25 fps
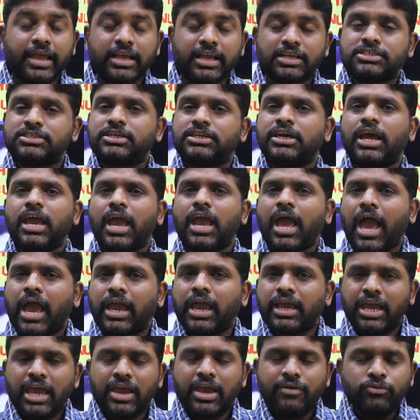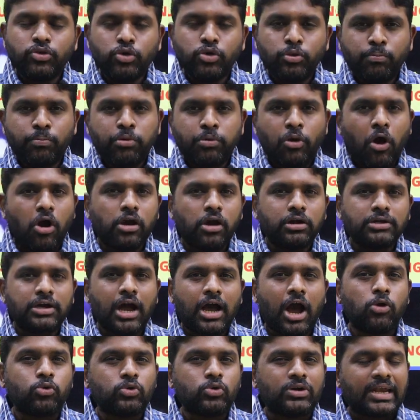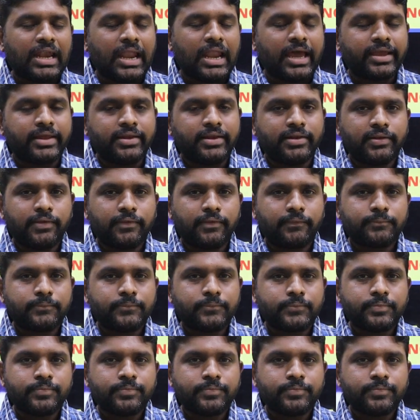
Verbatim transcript: yesterday I gave you broad outline